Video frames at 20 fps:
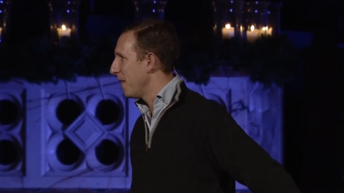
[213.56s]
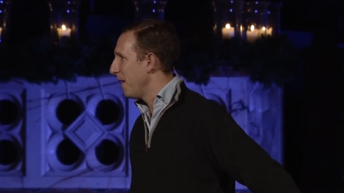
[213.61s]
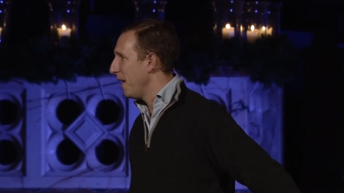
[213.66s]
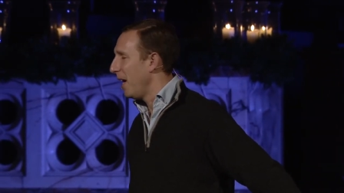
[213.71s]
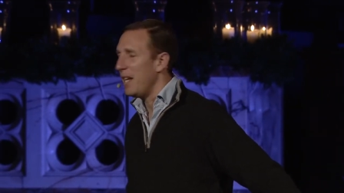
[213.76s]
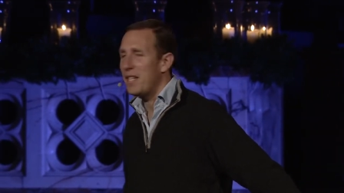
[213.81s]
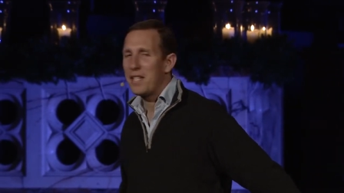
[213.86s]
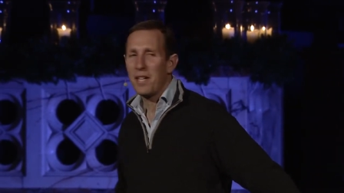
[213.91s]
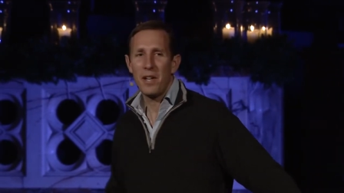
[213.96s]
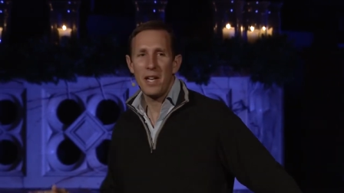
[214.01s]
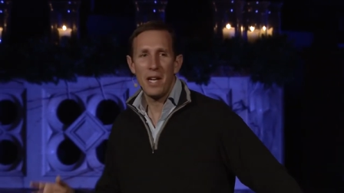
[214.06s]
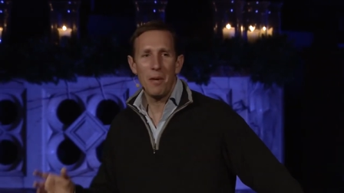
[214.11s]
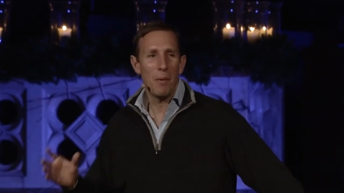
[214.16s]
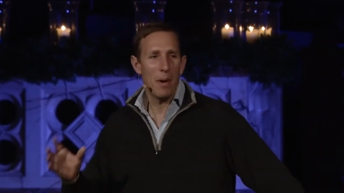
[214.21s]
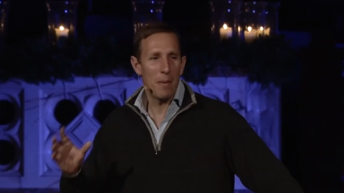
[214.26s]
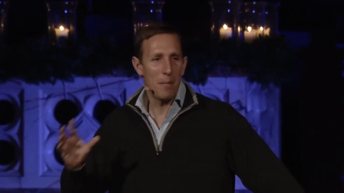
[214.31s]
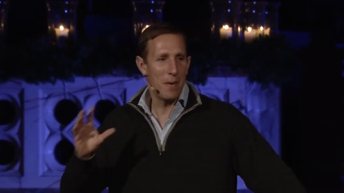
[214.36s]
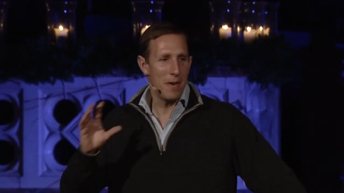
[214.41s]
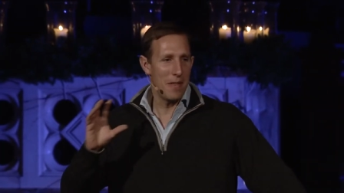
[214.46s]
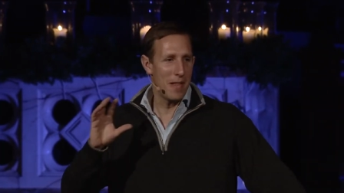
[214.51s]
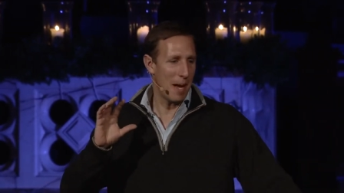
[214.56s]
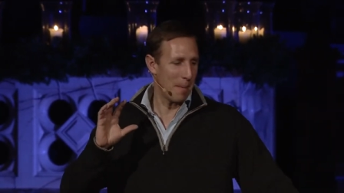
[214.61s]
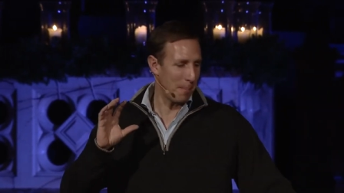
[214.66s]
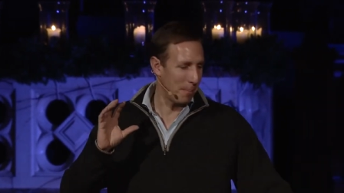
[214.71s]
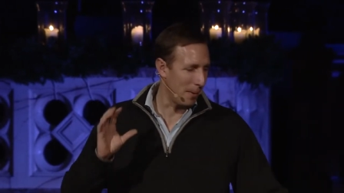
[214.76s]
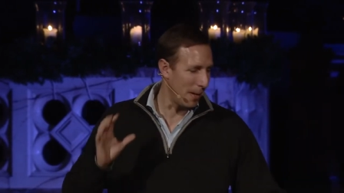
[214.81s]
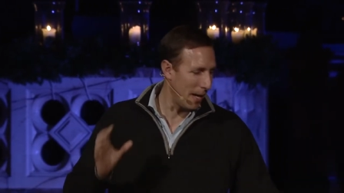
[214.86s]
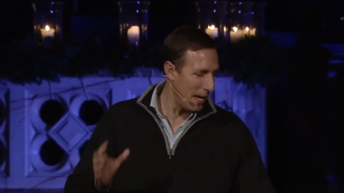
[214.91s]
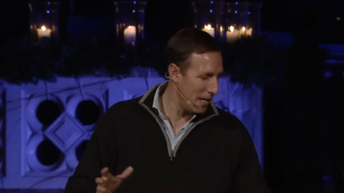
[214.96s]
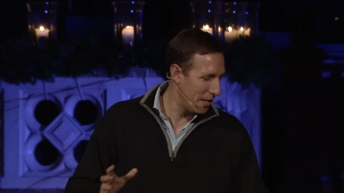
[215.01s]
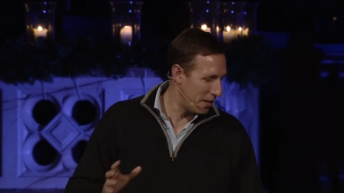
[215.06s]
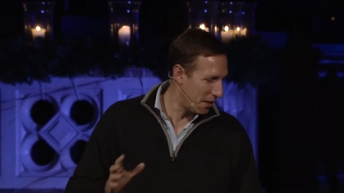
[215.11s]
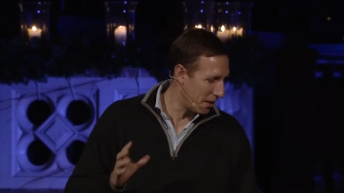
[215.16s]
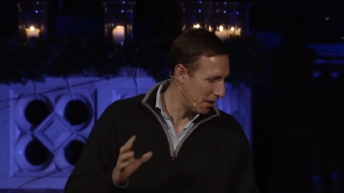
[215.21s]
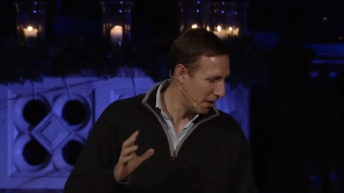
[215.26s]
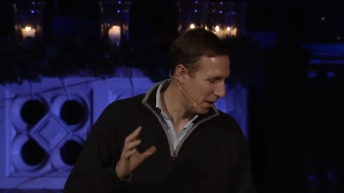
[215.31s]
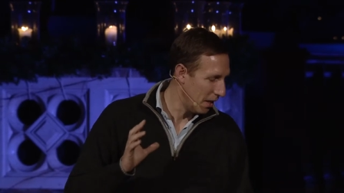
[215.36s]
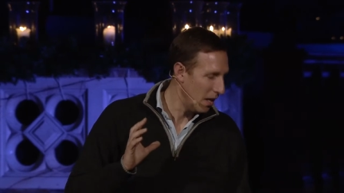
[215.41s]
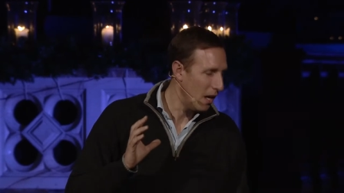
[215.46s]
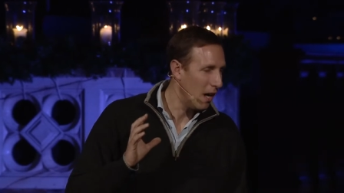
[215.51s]
It's only when we're in that
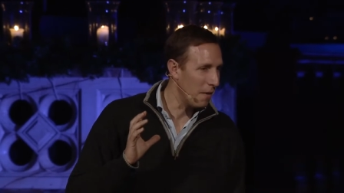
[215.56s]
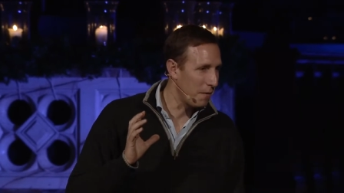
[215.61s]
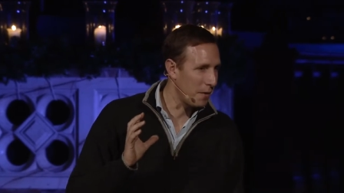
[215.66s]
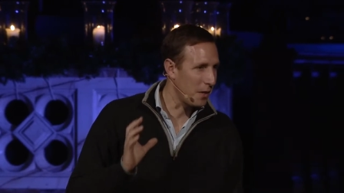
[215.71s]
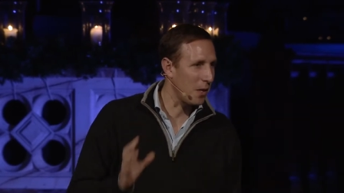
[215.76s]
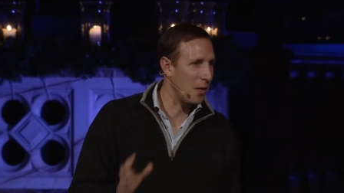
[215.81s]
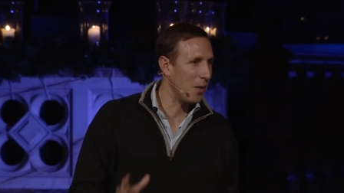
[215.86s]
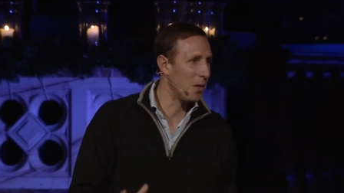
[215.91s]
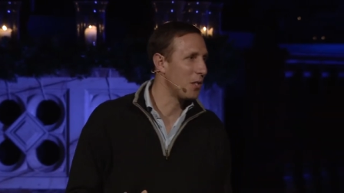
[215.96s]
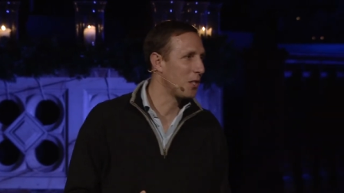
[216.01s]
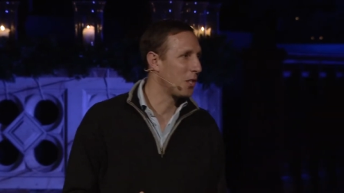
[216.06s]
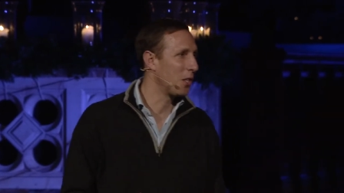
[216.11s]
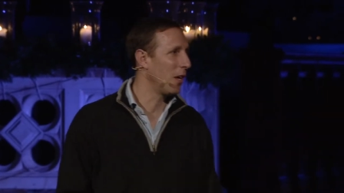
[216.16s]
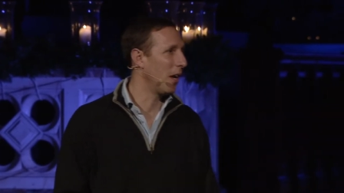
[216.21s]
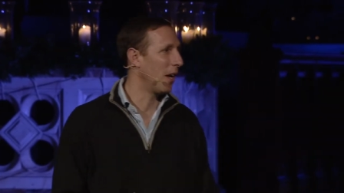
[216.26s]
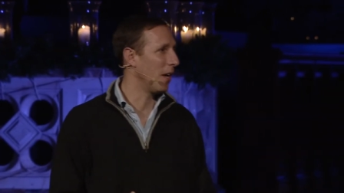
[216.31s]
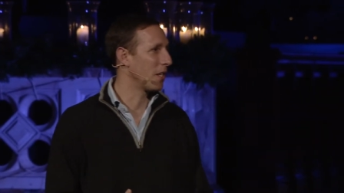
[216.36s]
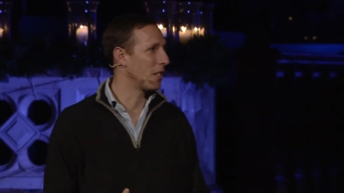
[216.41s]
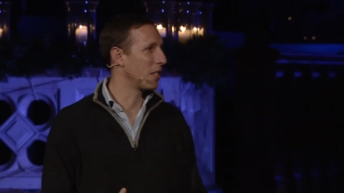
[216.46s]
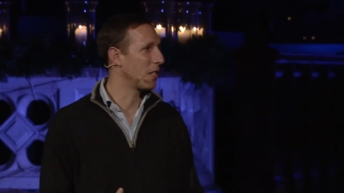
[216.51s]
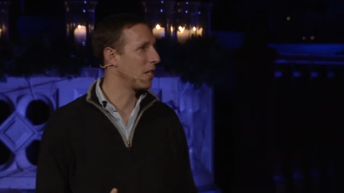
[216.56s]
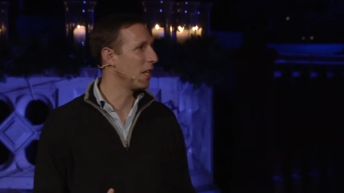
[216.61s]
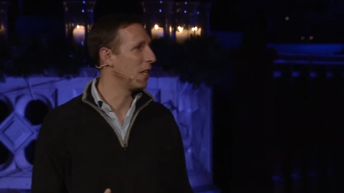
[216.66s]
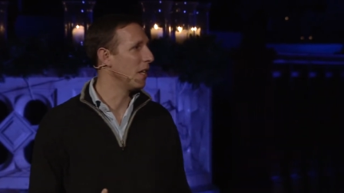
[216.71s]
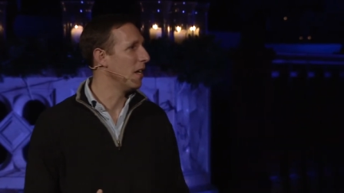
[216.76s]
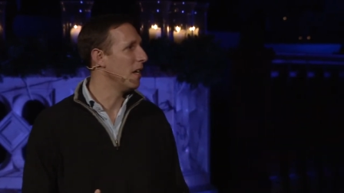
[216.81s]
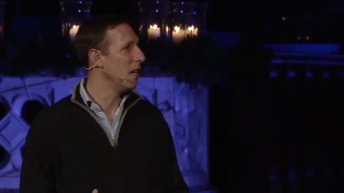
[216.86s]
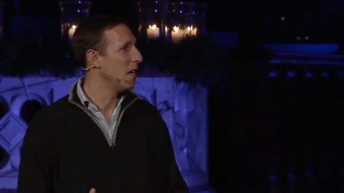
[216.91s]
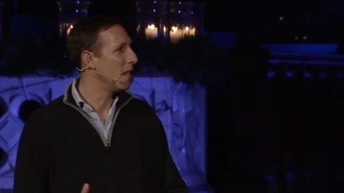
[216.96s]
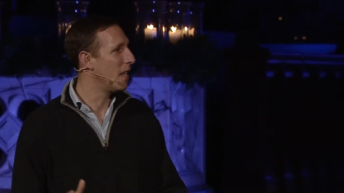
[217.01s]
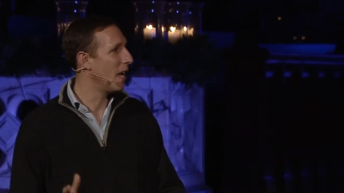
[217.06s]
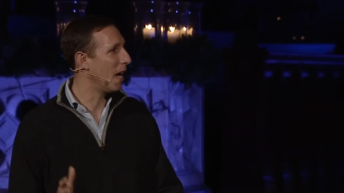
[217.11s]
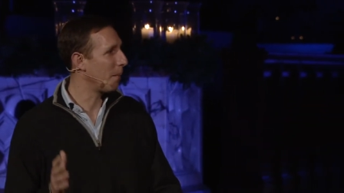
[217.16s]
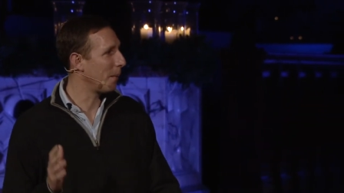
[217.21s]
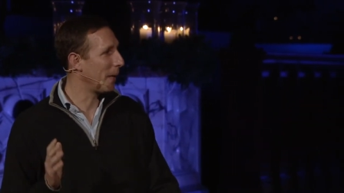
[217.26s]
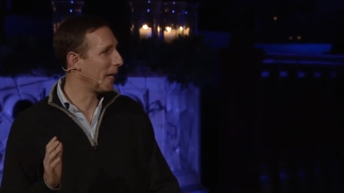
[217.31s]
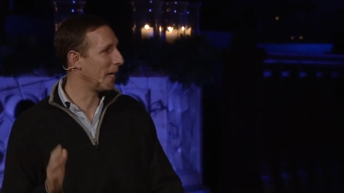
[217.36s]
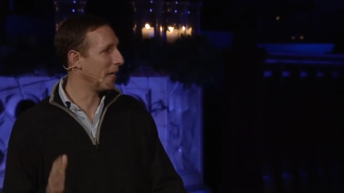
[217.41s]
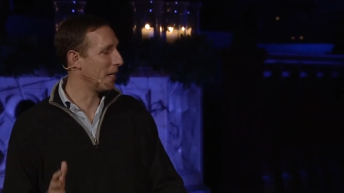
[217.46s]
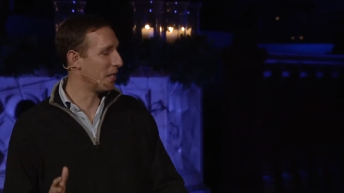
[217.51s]
place of contrast that
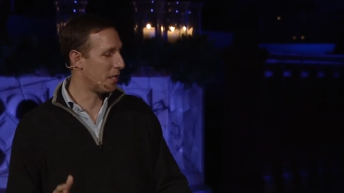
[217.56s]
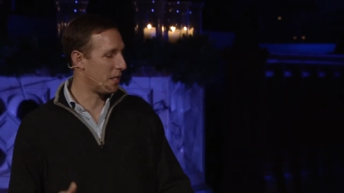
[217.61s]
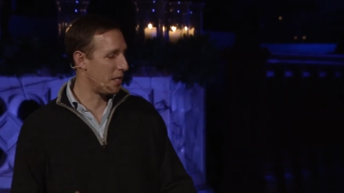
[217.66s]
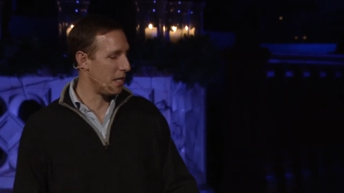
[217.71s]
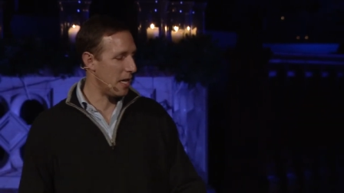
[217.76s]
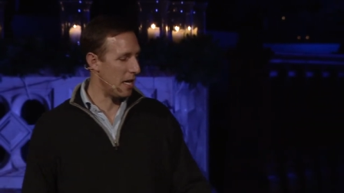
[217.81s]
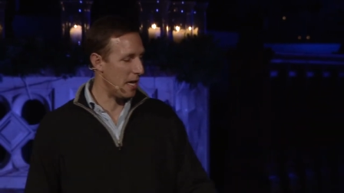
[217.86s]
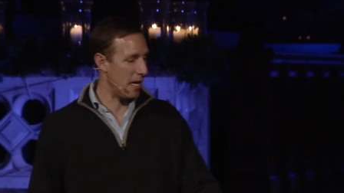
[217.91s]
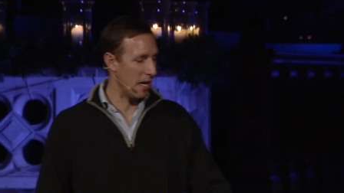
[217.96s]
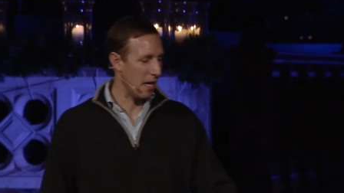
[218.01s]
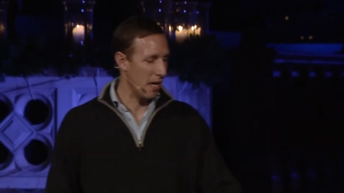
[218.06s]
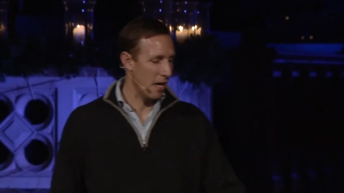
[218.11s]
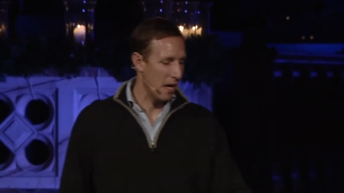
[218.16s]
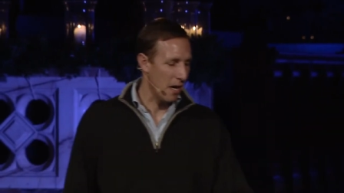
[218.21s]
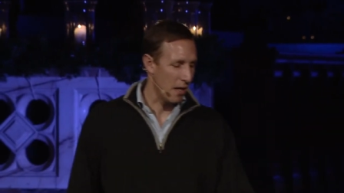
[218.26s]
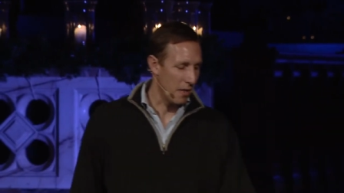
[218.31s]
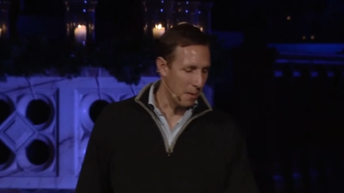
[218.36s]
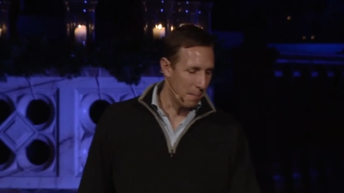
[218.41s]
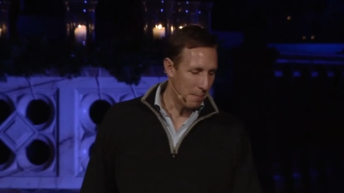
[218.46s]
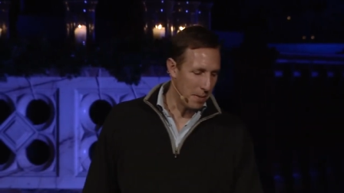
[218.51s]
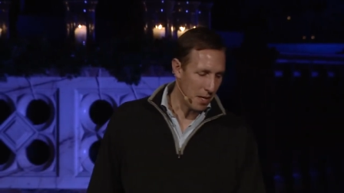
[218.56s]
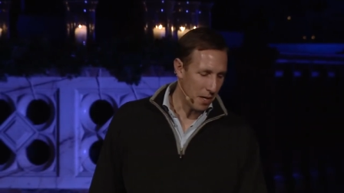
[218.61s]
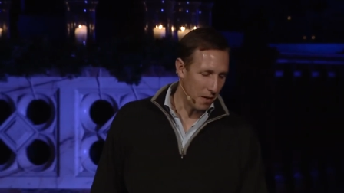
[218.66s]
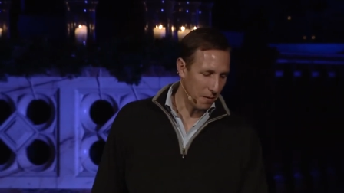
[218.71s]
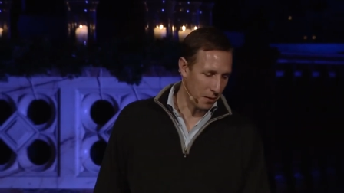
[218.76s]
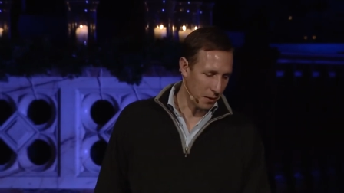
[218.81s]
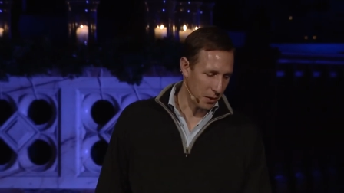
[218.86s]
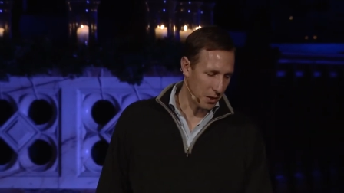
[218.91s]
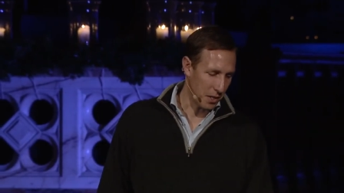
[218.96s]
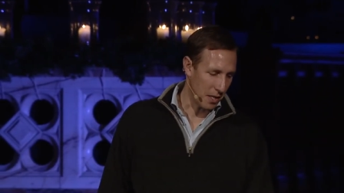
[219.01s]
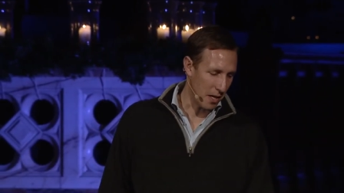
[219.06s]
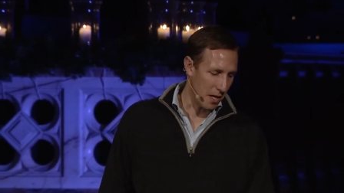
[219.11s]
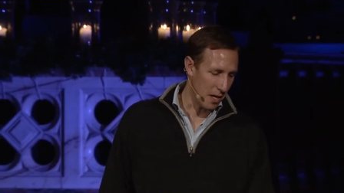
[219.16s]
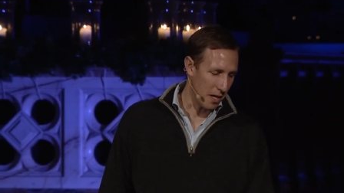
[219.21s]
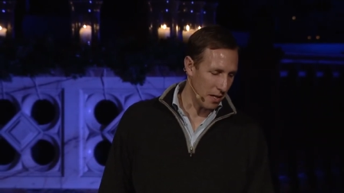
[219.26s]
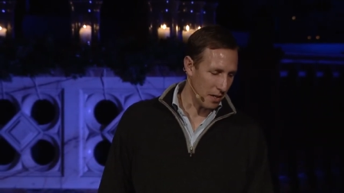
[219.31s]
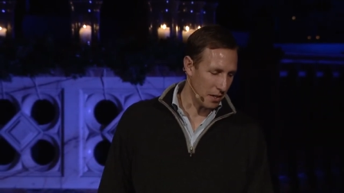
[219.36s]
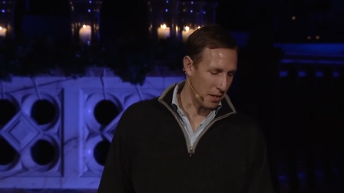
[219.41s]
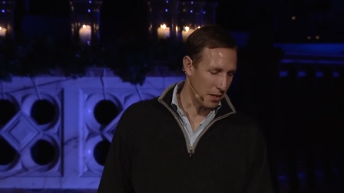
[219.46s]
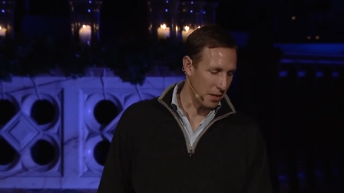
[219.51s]
we can see the beautiful
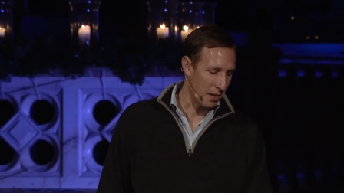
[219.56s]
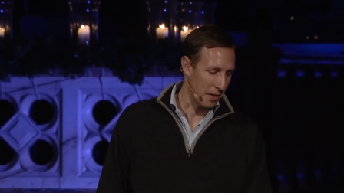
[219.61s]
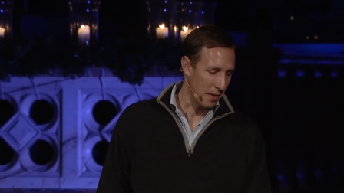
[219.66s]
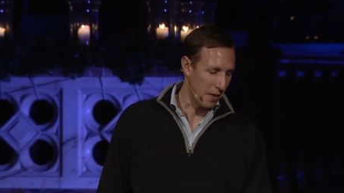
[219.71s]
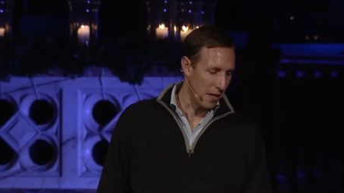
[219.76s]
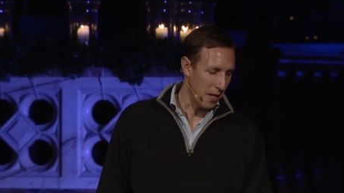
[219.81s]
stars.